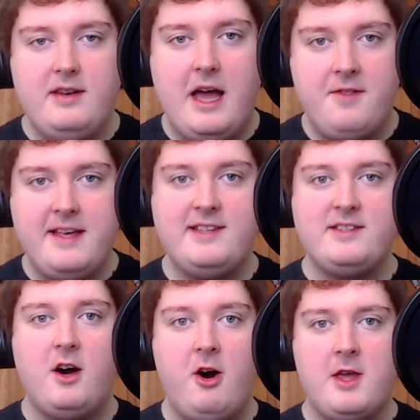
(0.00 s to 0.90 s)
Now this is
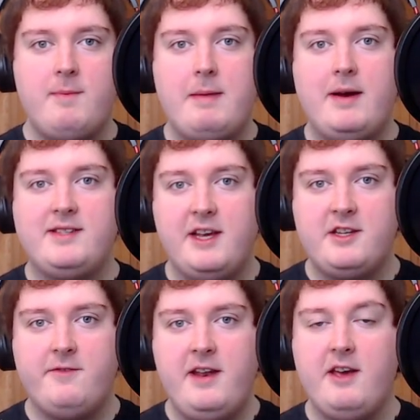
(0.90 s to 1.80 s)
arguably my signature
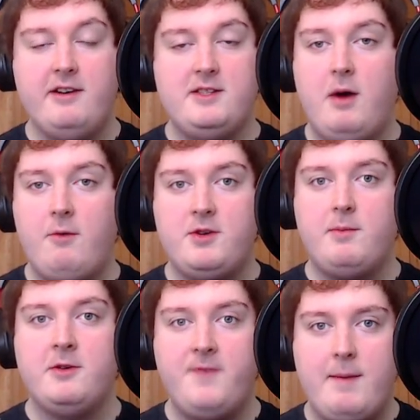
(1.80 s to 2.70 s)
video. It's the one which I'm
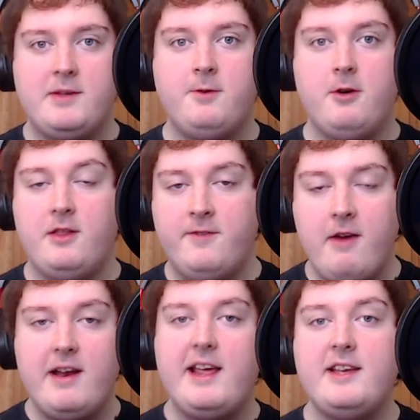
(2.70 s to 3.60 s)
most famous for at the
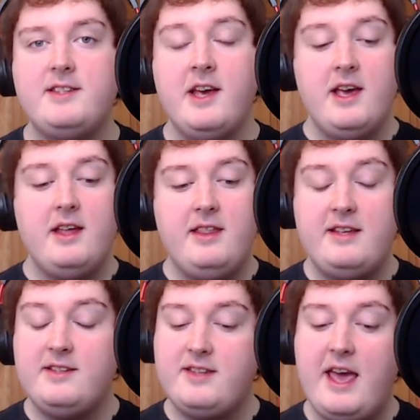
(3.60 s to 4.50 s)
very least. This
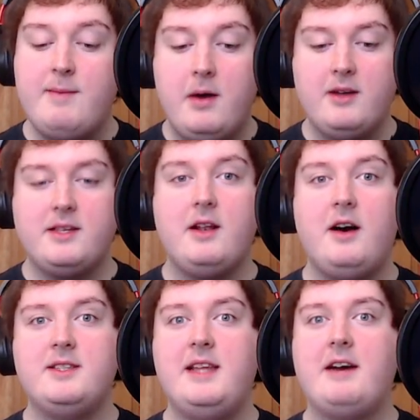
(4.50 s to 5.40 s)
is a
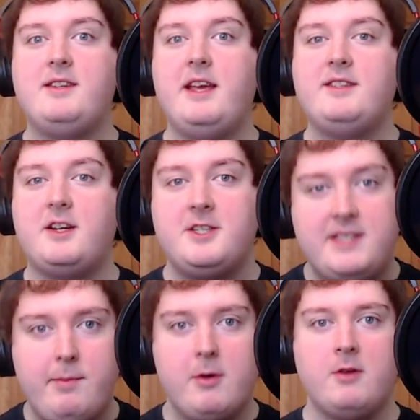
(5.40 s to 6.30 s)
masterclass in how to take such a
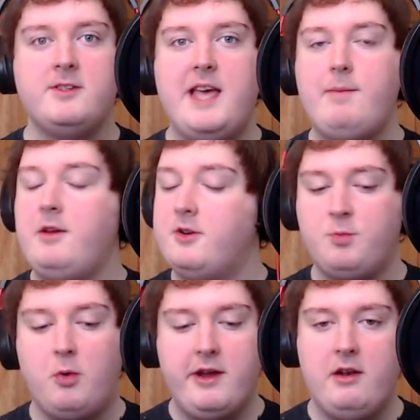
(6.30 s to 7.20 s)
simple concept, just
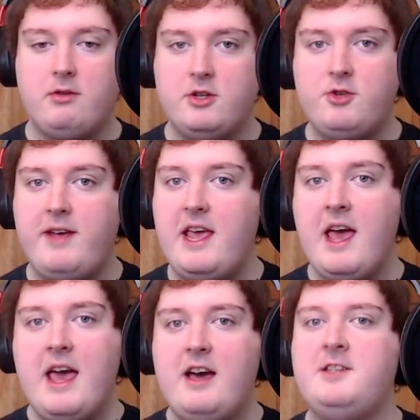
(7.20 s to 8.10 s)
walking along the street,
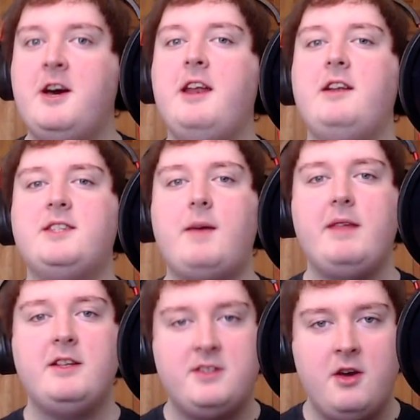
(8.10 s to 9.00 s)
and turn it into
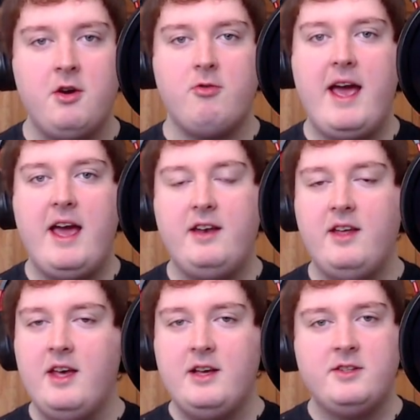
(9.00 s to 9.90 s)
something so grand,
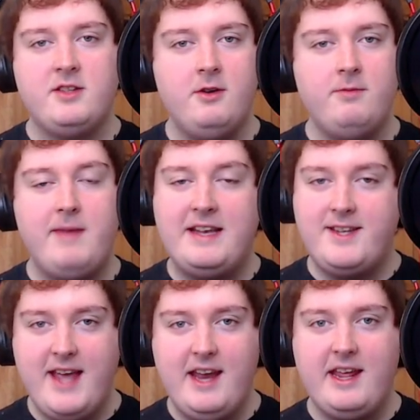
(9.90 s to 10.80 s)
so
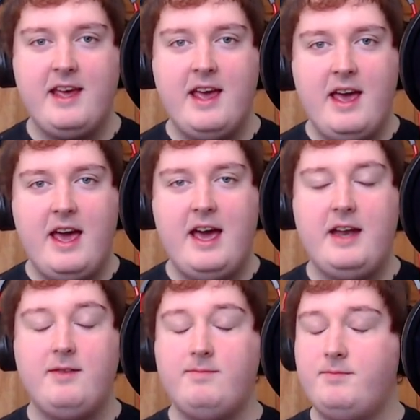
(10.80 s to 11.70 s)
entertaining,
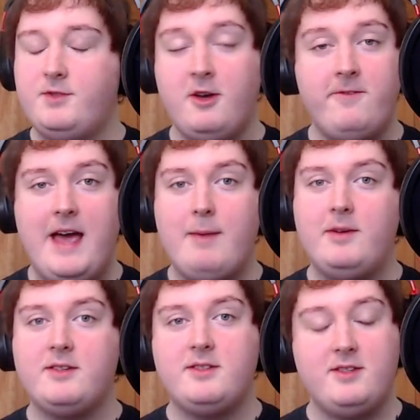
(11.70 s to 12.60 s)
and so
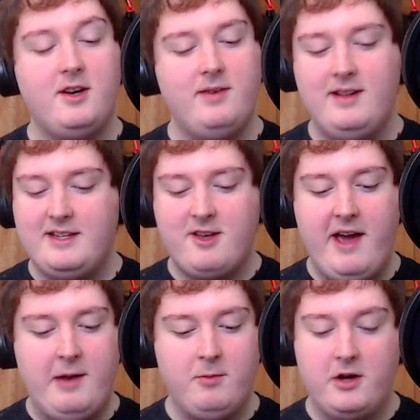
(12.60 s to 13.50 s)
fabulous. So let's go
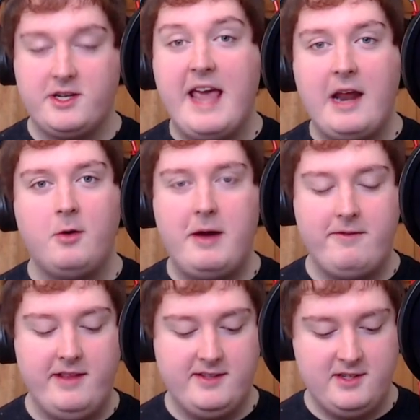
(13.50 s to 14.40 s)
ahead and watch. I cannot wait for
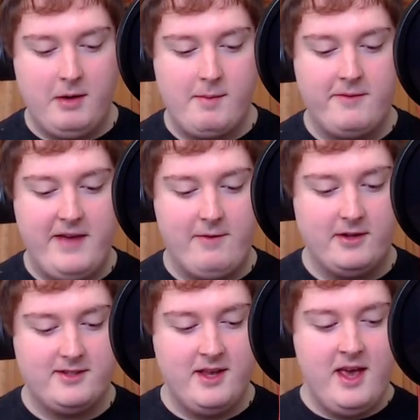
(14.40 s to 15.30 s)
this. This is one of my
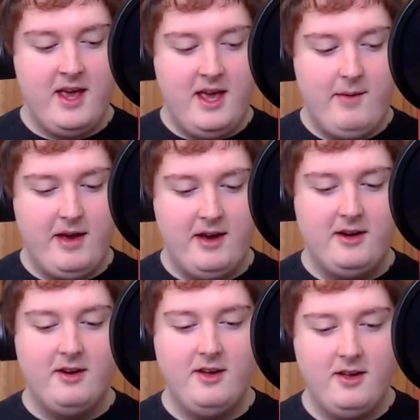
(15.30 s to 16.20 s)
favorites. Here we go.
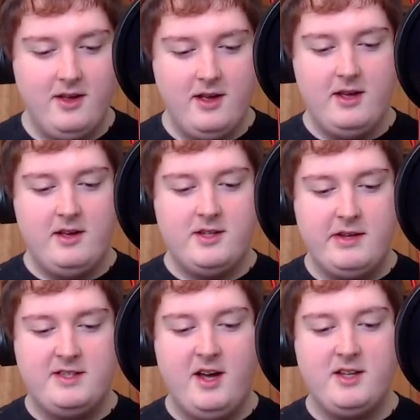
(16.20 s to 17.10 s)
So it
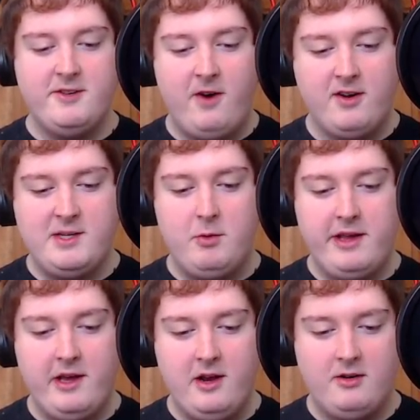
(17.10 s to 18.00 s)
starts with Foxy
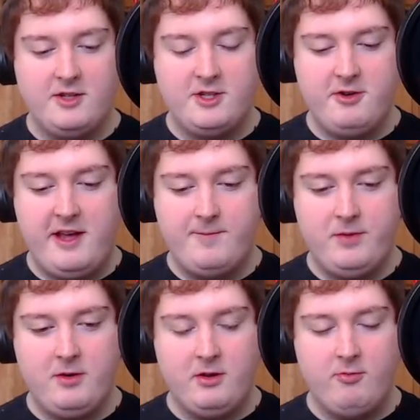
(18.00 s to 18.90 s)
walking along the street
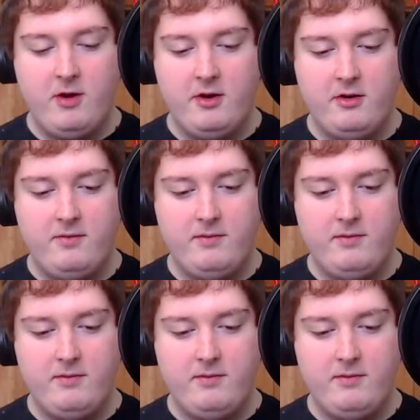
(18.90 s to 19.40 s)
or the road.